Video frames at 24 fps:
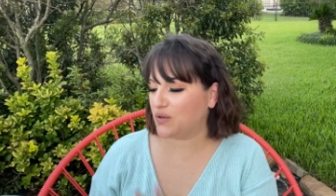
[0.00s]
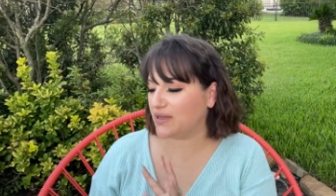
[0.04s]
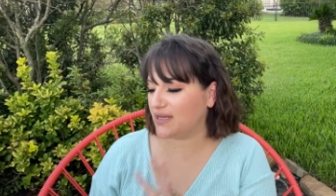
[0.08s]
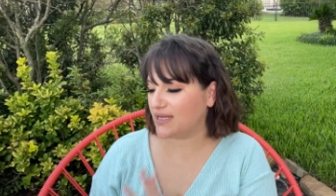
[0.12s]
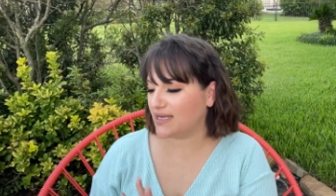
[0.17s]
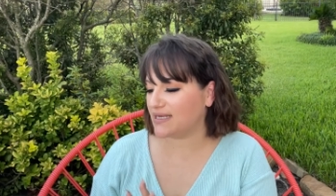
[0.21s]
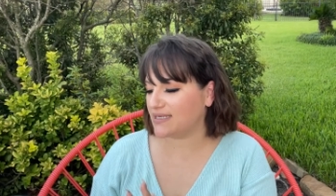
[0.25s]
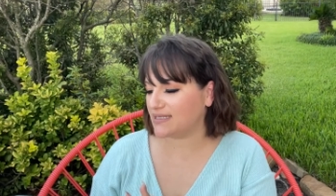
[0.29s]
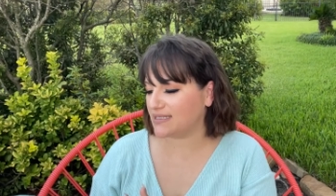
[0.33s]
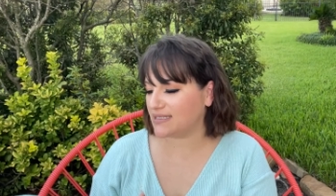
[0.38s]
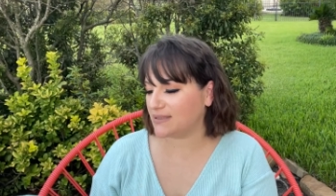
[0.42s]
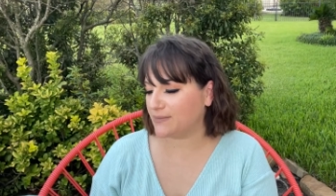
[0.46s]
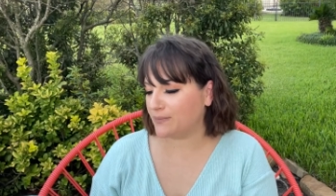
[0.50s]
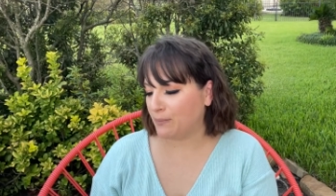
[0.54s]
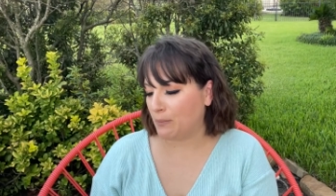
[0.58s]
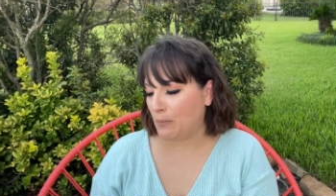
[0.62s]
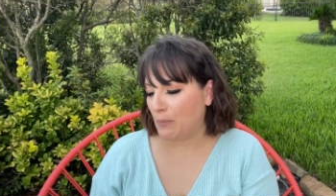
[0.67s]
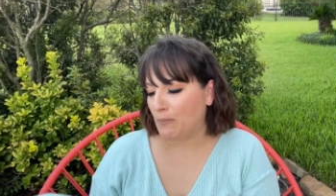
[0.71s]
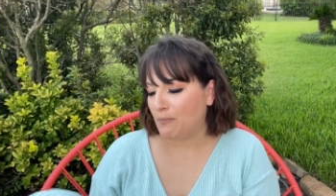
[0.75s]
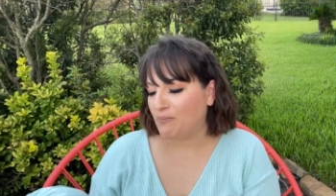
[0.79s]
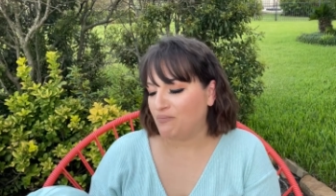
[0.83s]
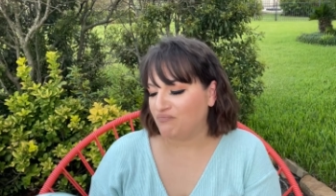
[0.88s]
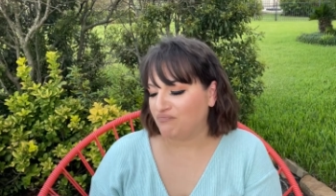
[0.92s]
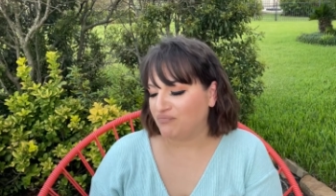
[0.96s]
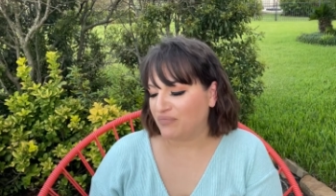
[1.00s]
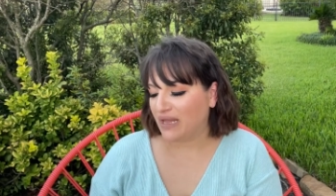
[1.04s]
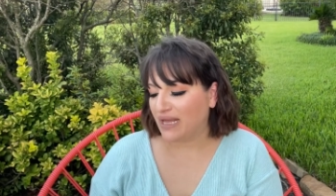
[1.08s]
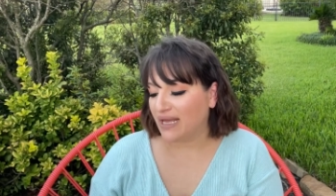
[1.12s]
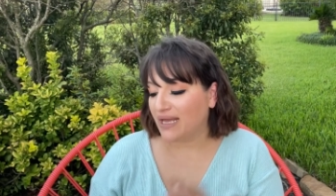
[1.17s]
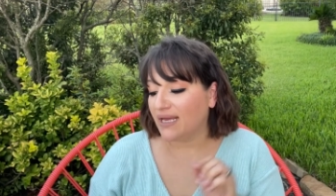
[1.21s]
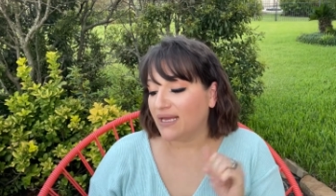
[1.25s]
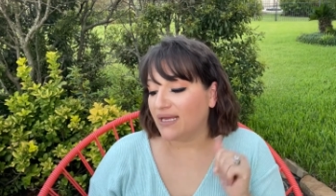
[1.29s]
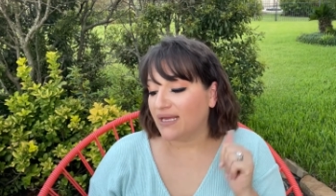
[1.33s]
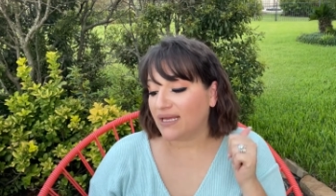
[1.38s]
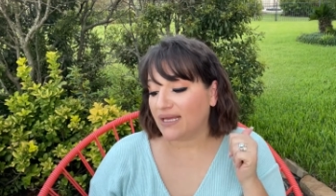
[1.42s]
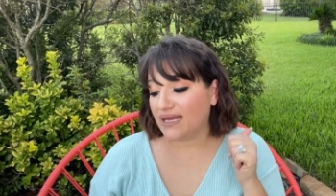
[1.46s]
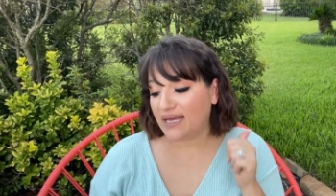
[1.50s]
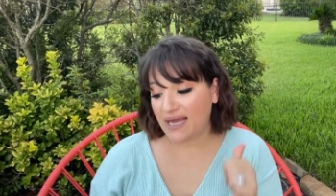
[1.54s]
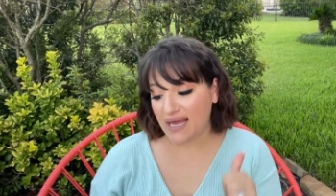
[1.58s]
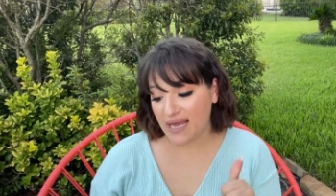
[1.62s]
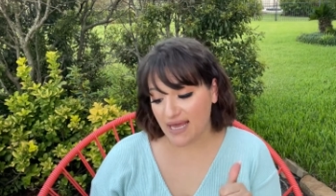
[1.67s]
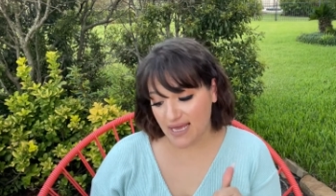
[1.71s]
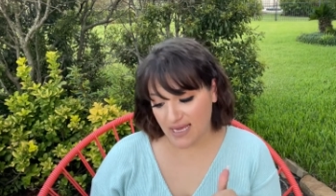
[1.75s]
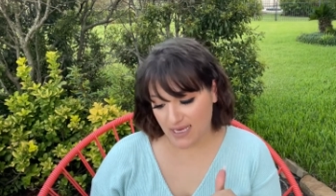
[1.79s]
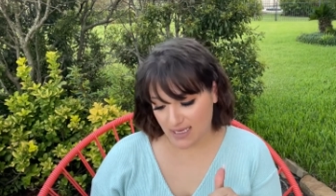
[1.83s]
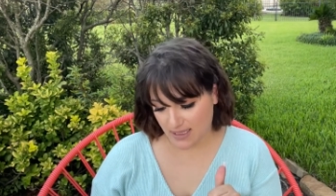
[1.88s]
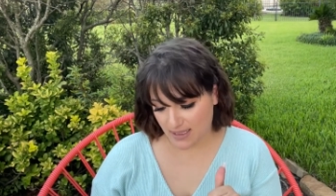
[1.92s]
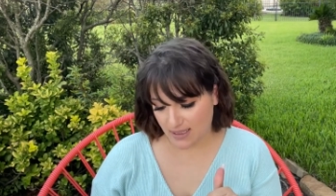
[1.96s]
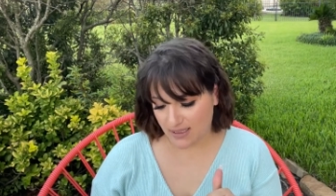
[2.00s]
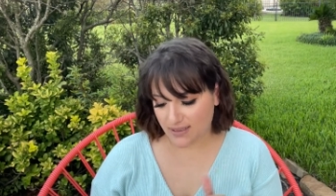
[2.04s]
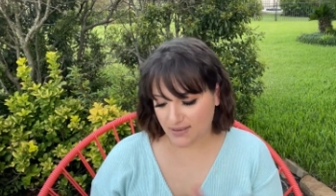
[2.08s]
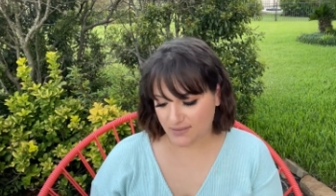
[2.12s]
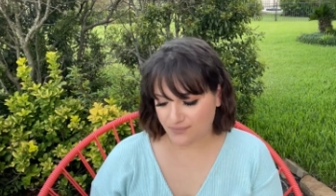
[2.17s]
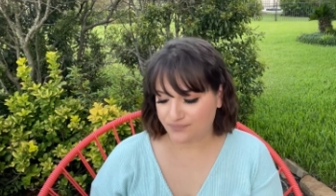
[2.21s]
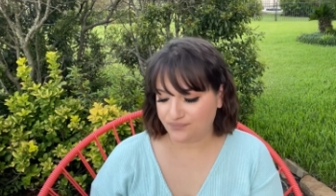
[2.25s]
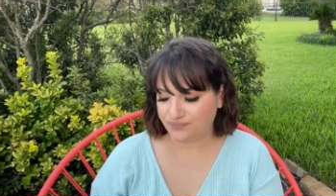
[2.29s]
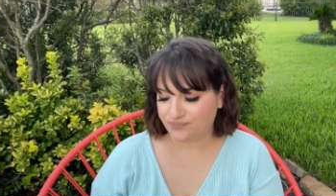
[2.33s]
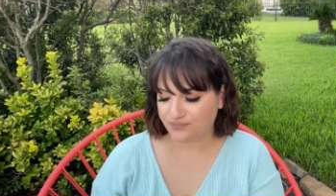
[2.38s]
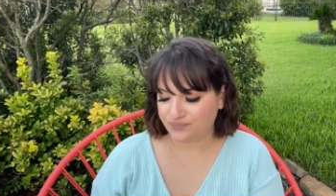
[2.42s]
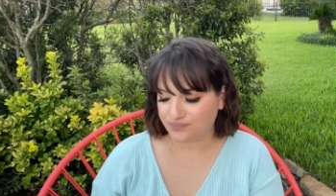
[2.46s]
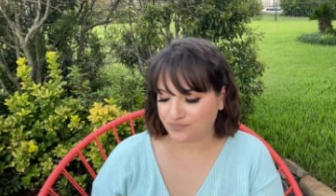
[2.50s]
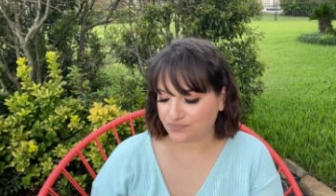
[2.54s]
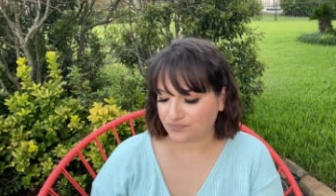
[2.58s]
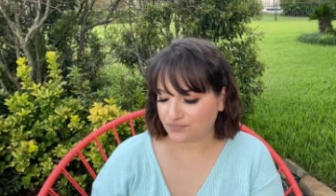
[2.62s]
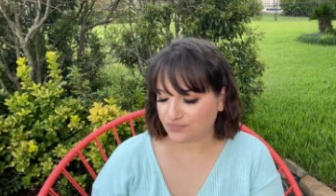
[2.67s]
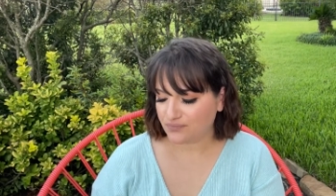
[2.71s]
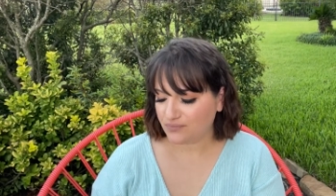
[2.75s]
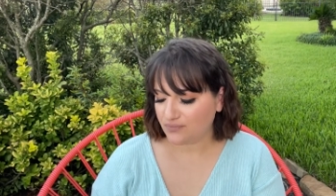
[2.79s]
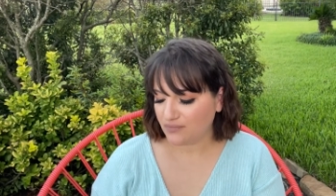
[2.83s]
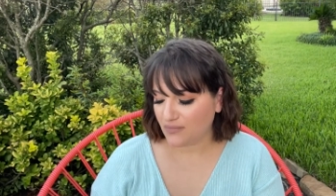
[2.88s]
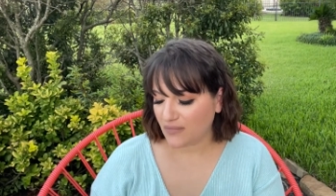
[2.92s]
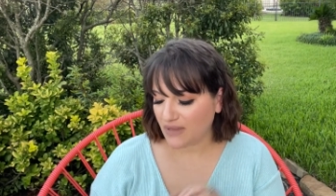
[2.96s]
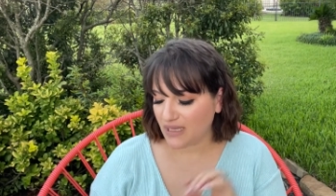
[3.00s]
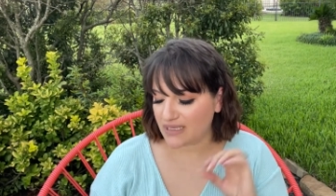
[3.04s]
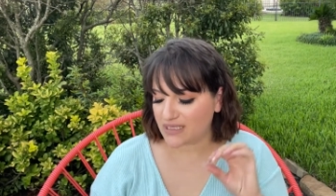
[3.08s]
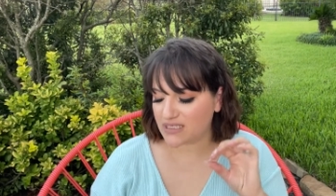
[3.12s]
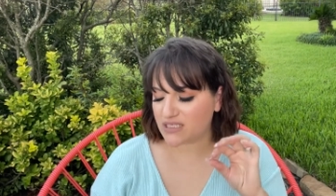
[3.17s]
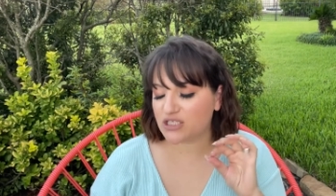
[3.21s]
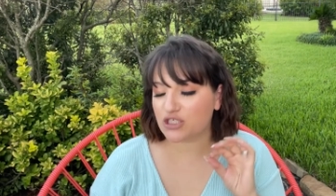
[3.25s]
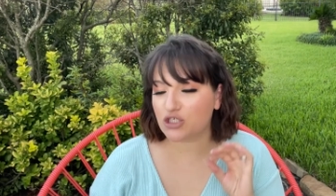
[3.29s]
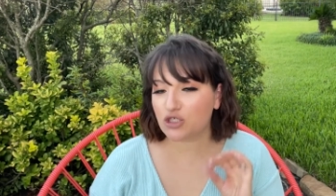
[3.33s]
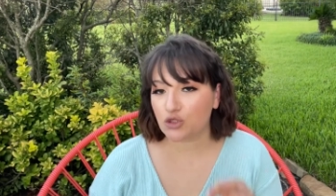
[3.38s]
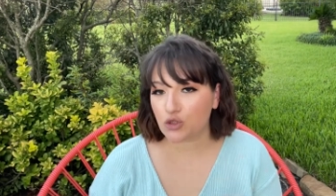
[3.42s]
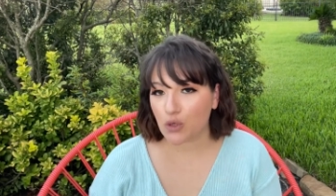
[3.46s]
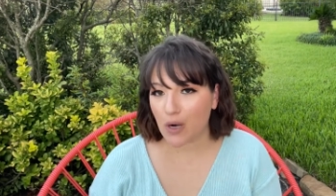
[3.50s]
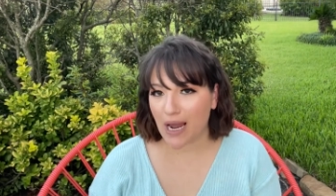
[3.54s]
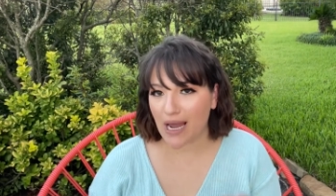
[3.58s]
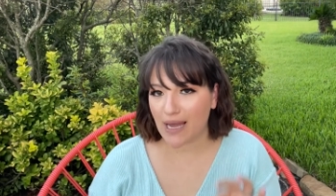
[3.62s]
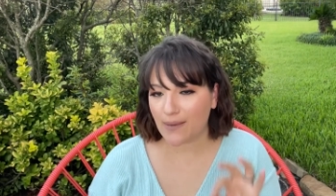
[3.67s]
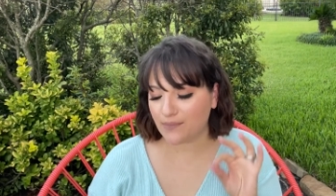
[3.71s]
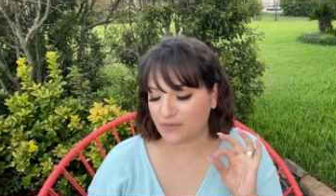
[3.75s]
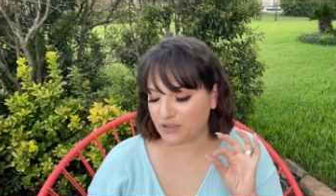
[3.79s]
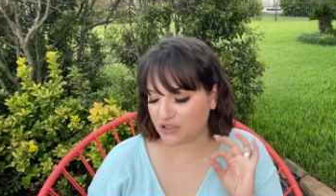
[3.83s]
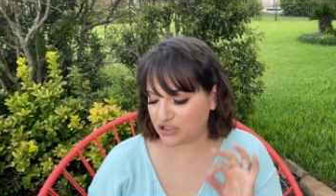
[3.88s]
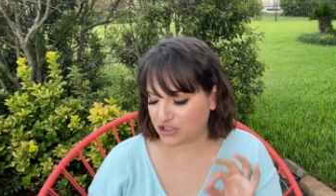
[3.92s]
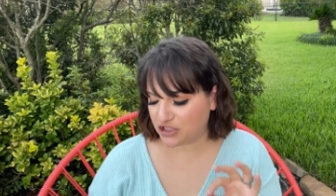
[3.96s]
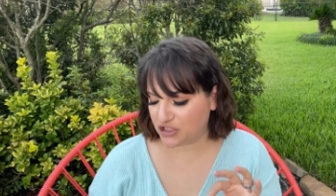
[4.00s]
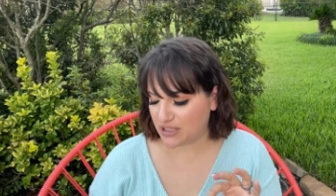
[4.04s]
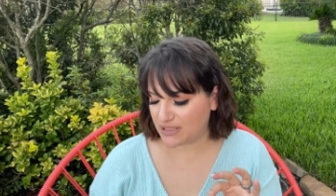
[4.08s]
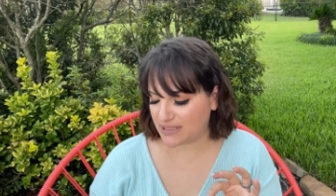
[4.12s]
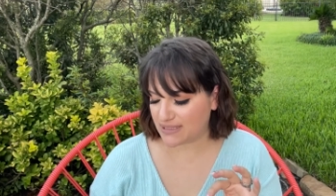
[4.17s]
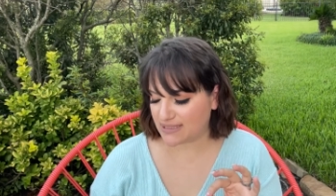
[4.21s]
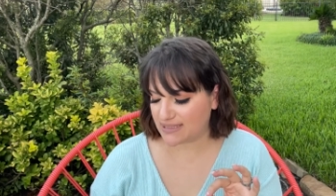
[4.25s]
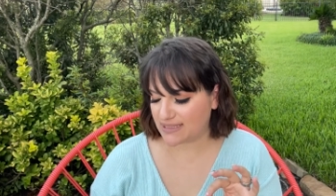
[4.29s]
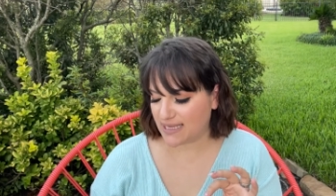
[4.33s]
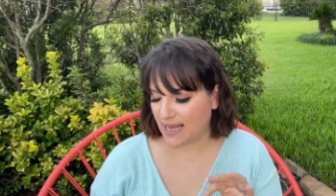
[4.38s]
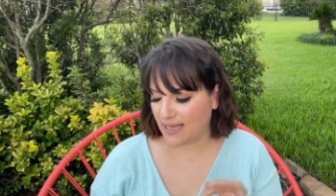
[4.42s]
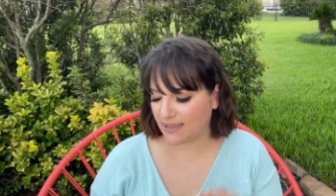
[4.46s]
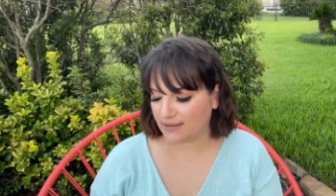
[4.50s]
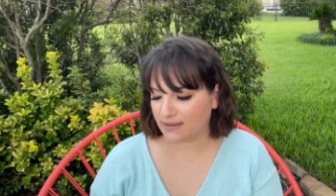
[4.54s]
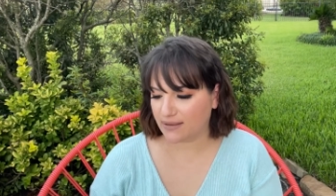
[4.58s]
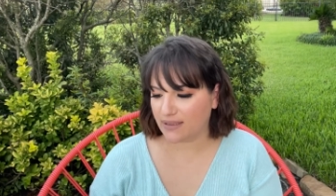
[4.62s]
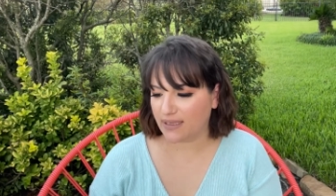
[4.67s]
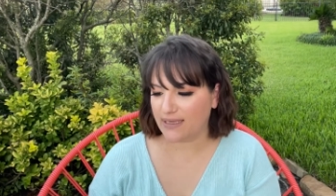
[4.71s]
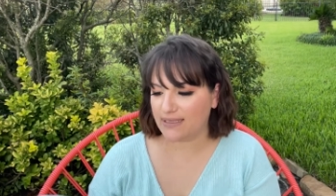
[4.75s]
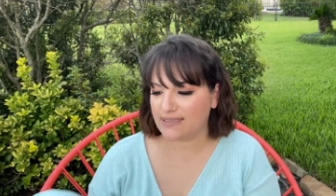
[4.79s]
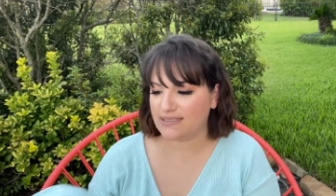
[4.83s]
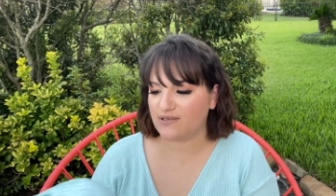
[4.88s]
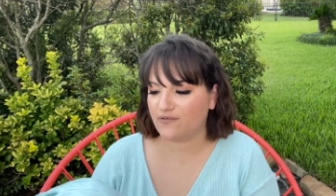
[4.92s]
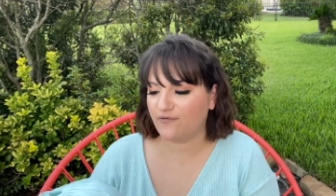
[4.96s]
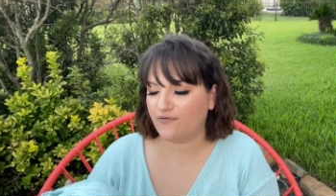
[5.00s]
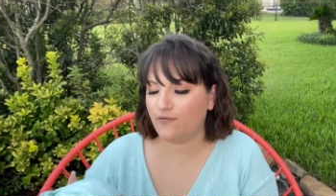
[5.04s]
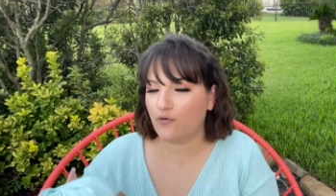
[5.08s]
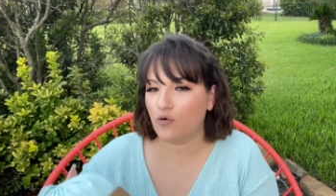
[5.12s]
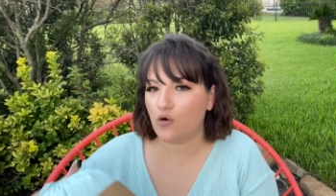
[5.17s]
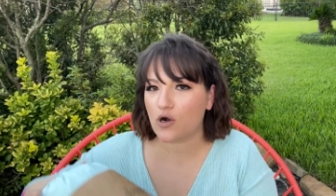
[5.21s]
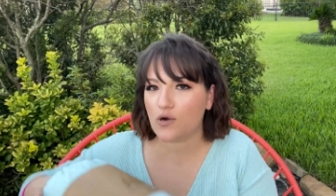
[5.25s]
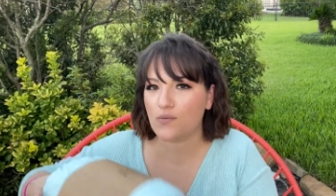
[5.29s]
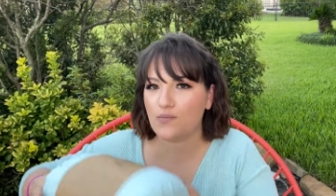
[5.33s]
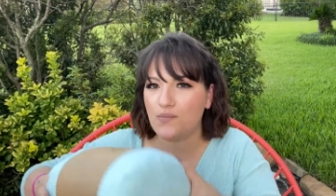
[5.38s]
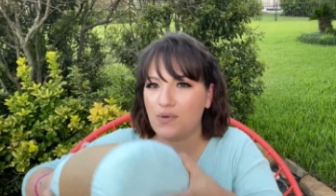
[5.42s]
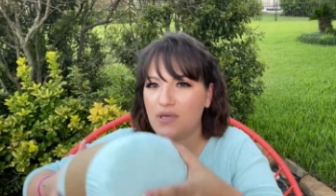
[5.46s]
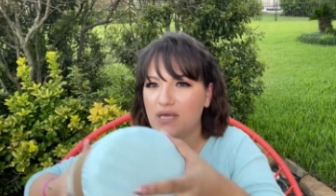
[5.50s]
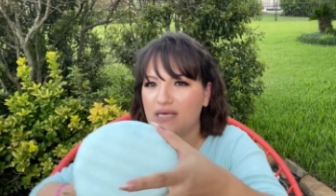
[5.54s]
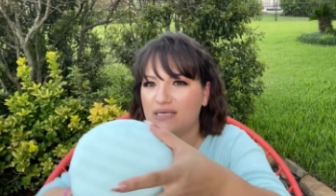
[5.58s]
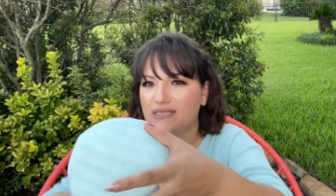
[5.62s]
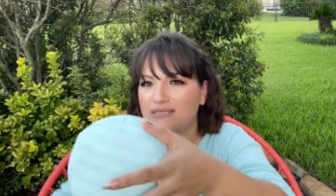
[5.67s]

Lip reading: this king striped sheet set. It's a 4-piece